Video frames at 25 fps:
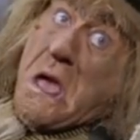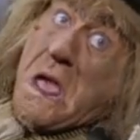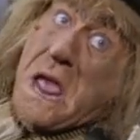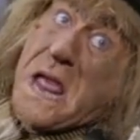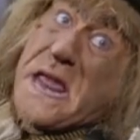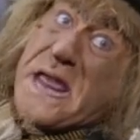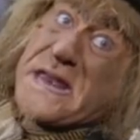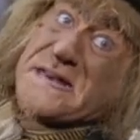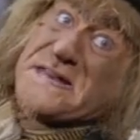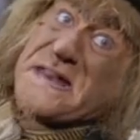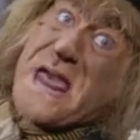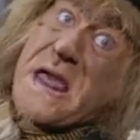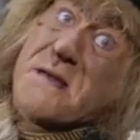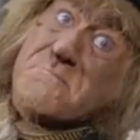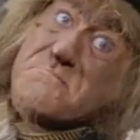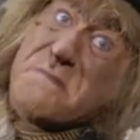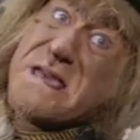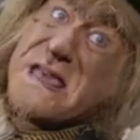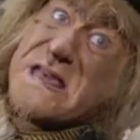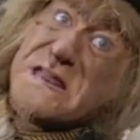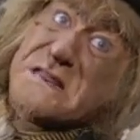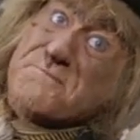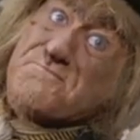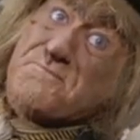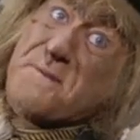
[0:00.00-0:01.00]
It ain't
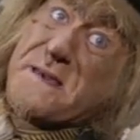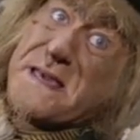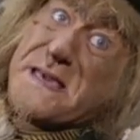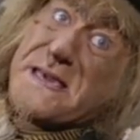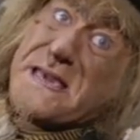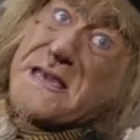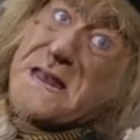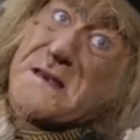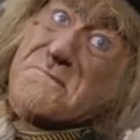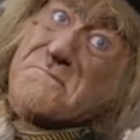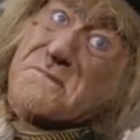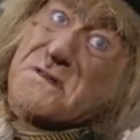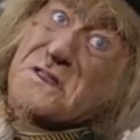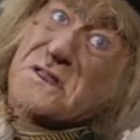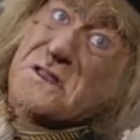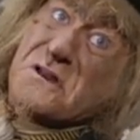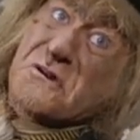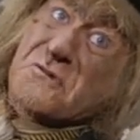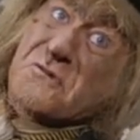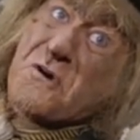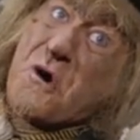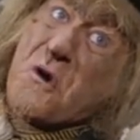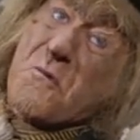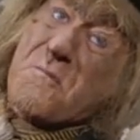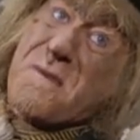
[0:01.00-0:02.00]
me speaking,
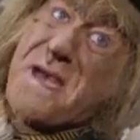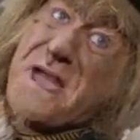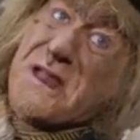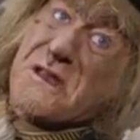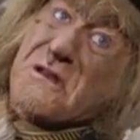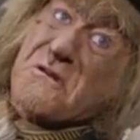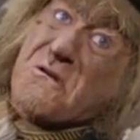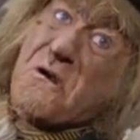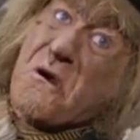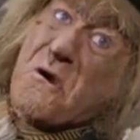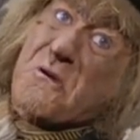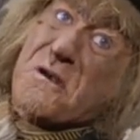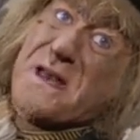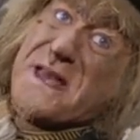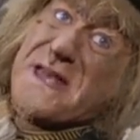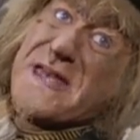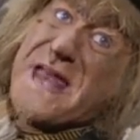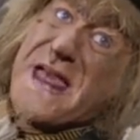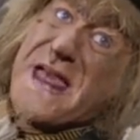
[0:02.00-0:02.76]
Mr. Crowman, you're owning